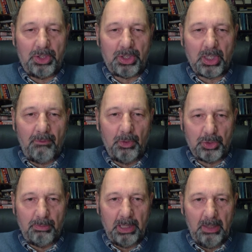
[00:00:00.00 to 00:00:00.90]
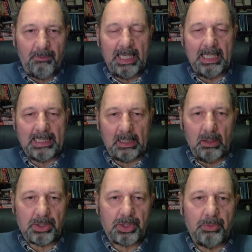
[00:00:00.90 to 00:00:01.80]
of course, refused to believe
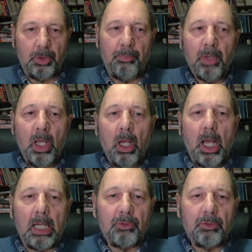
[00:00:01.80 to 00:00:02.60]
it had lost the war.